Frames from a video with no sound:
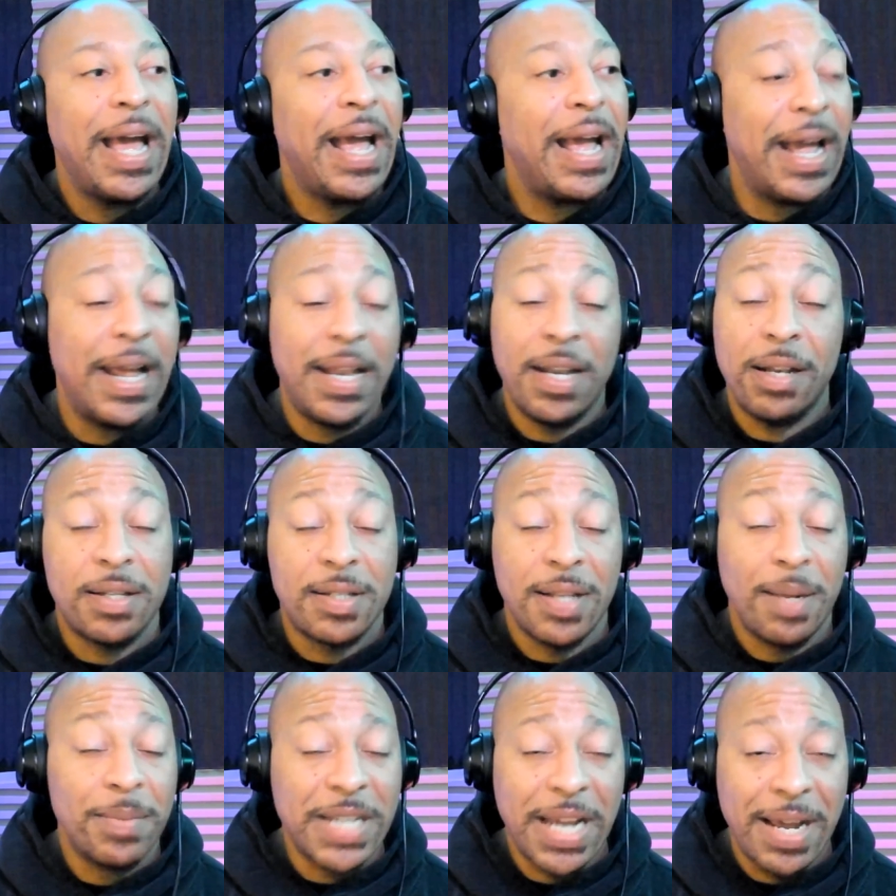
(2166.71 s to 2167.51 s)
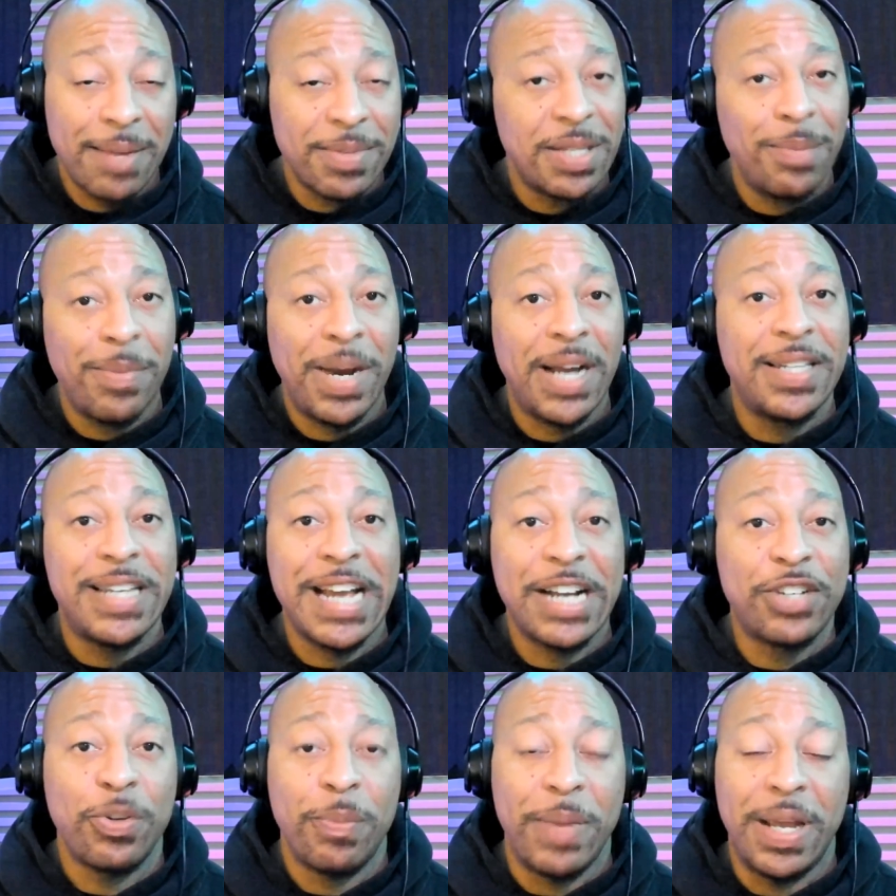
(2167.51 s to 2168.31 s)
And sometimes to my
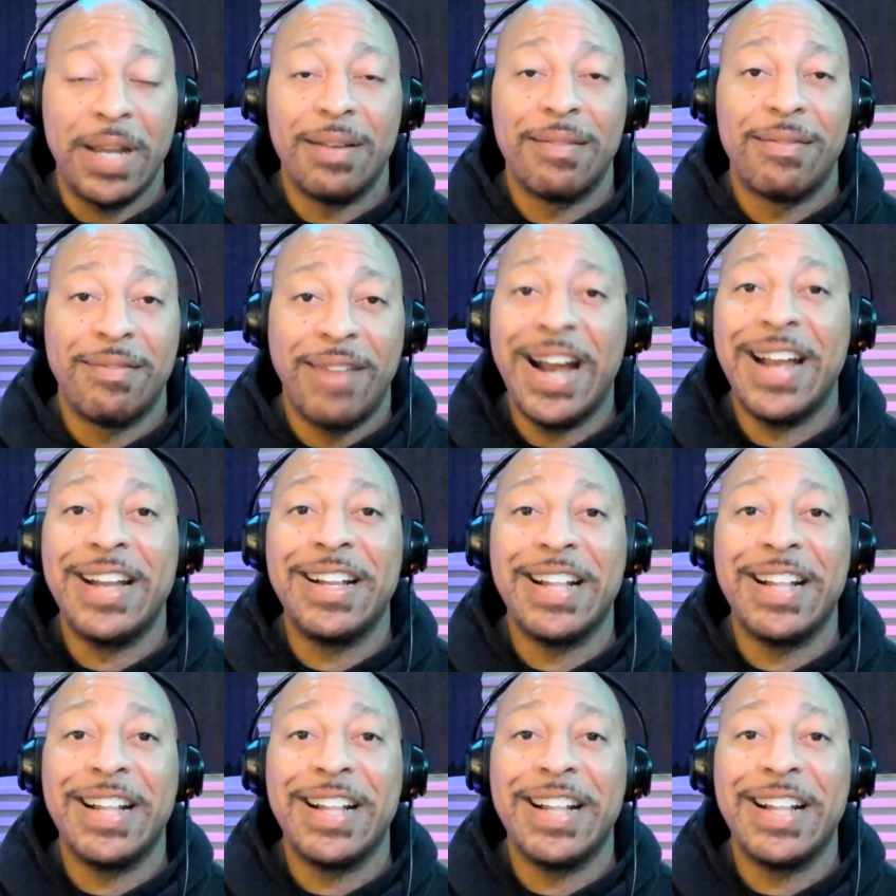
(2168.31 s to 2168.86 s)
detriment, right?